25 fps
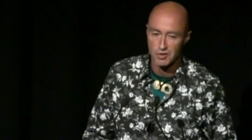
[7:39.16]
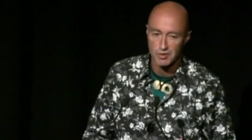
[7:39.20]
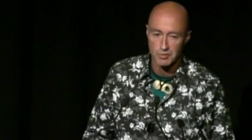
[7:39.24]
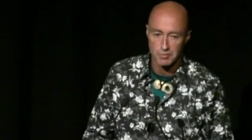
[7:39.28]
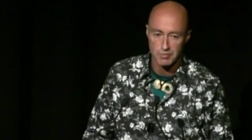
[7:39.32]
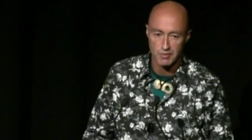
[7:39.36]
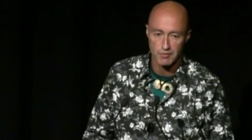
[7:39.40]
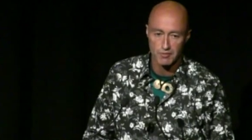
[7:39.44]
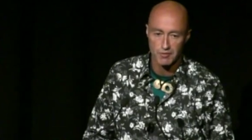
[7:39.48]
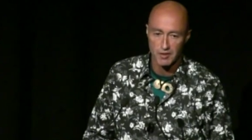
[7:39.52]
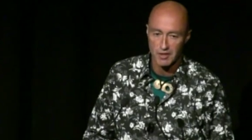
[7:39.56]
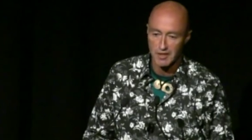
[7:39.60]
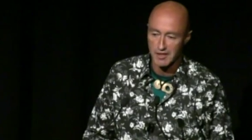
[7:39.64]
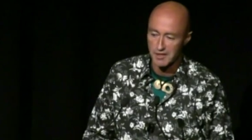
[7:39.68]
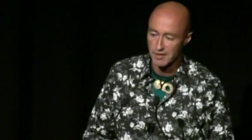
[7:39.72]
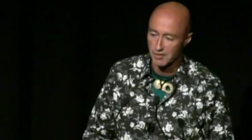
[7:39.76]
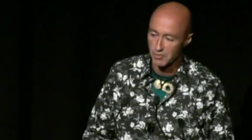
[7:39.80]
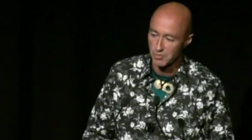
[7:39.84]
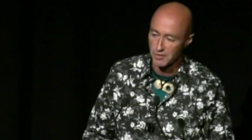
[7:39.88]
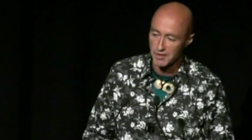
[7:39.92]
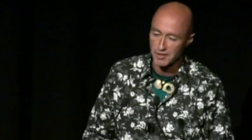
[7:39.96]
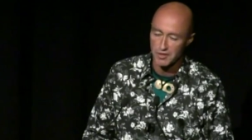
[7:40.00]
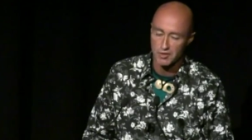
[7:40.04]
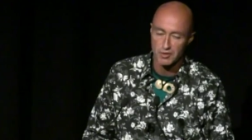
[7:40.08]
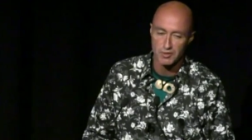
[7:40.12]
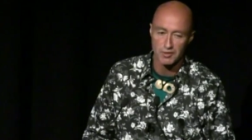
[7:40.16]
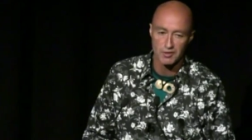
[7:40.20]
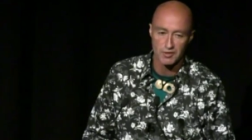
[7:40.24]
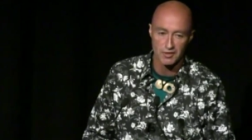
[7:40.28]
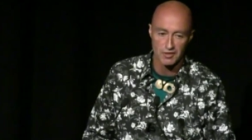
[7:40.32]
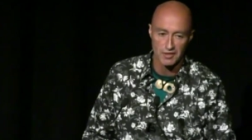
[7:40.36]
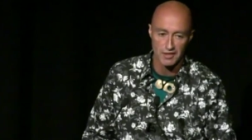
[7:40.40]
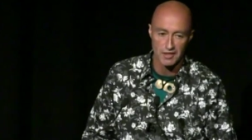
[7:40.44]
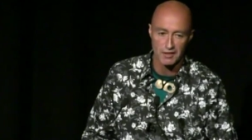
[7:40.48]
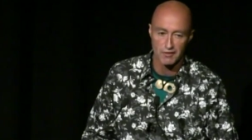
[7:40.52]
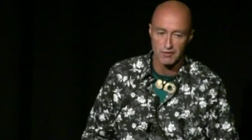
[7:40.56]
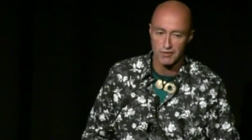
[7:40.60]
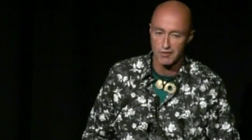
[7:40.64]
do you provide when you
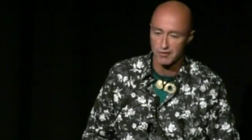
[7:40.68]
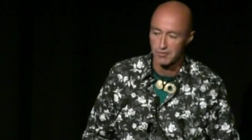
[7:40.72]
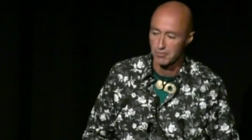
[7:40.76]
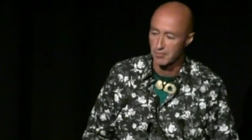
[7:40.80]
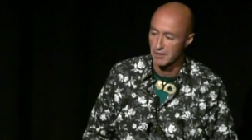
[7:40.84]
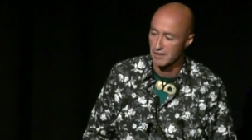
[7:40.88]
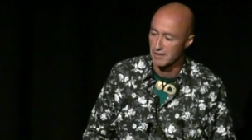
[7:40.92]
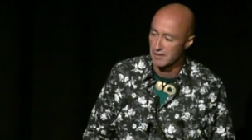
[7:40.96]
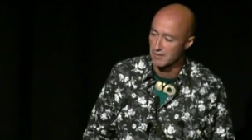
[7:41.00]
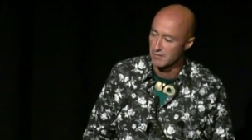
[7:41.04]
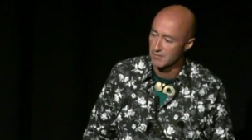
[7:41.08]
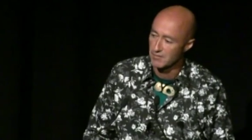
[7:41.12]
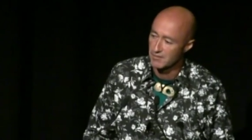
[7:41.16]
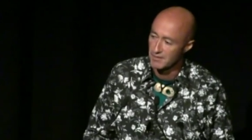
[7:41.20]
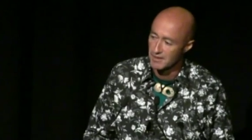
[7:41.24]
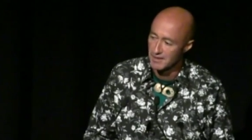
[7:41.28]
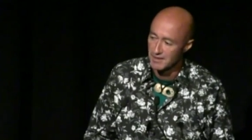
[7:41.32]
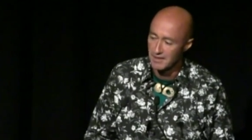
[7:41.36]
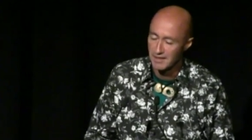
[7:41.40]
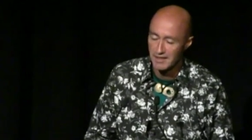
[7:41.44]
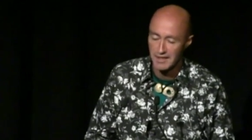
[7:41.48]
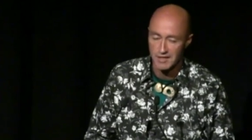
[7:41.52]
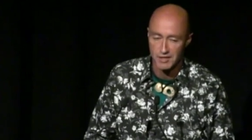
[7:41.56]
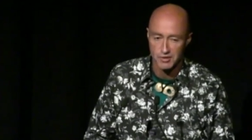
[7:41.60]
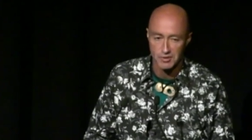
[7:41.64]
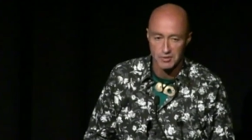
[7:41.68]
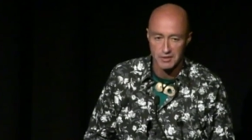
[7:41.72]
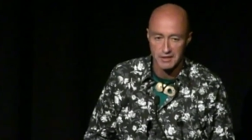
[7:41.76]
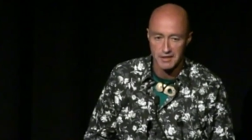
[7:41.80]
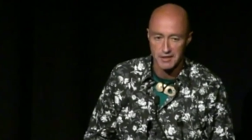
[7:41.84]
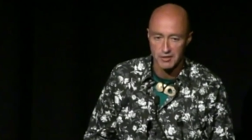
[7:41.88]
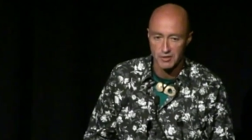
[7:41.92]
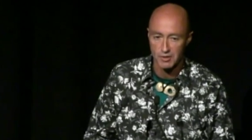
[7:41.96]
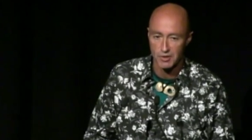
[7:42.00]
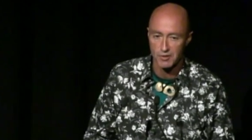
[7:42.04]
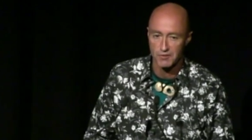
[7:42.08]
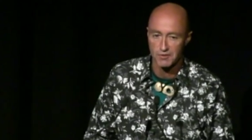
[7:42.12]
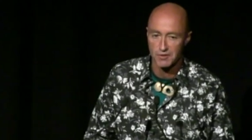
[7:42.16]
yourself have been, had your
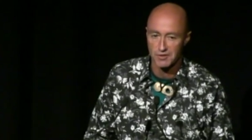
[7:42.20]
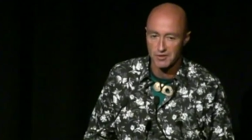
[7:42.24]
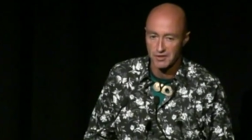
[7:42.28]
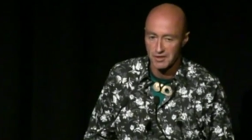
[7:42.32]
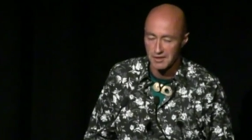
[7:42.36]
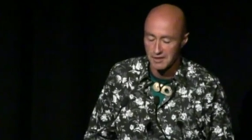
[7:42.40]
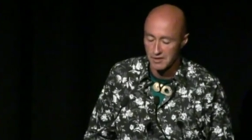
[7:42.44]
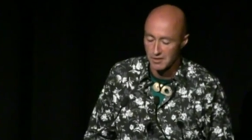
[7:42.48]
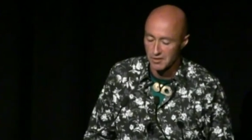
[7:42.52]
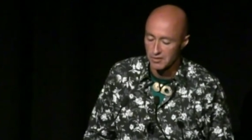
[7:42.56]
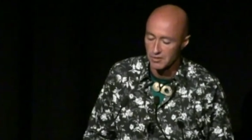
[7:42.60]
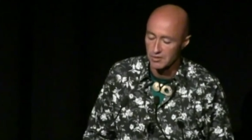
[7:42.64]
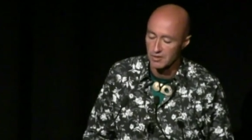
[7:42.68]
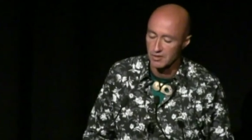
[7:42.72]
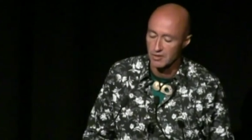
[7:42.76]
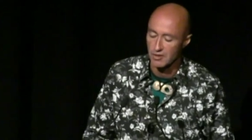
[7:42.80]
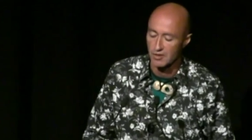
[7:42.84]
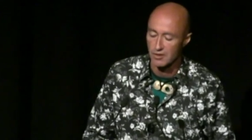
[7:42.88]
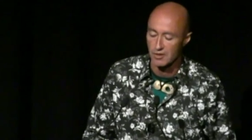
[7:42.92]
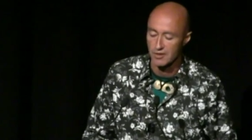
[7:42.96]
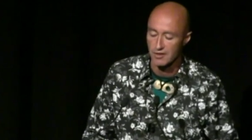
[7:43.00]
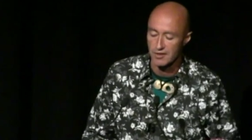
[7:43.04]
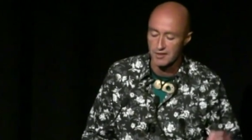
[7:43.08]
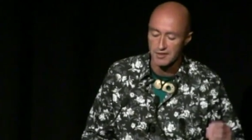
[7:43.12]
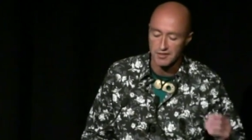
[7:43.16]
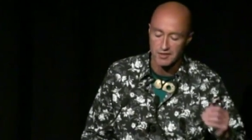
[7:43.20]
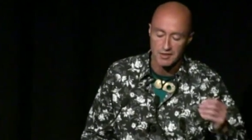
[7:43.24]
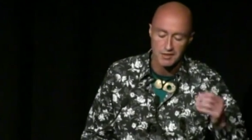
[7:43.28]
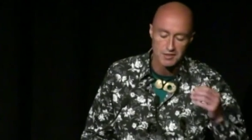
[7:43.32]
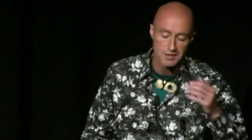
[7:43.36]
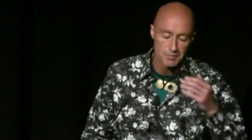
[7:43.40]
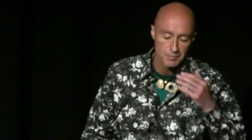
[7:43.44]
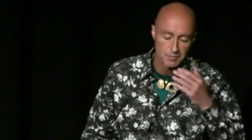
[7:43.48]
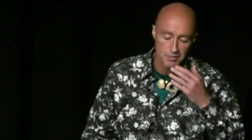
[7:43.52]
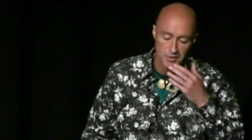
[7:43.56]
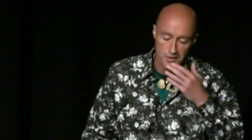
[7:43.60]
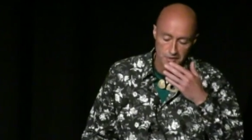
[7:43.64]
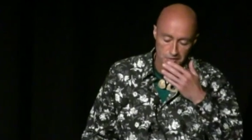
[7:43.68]
land confiscated through the colonisation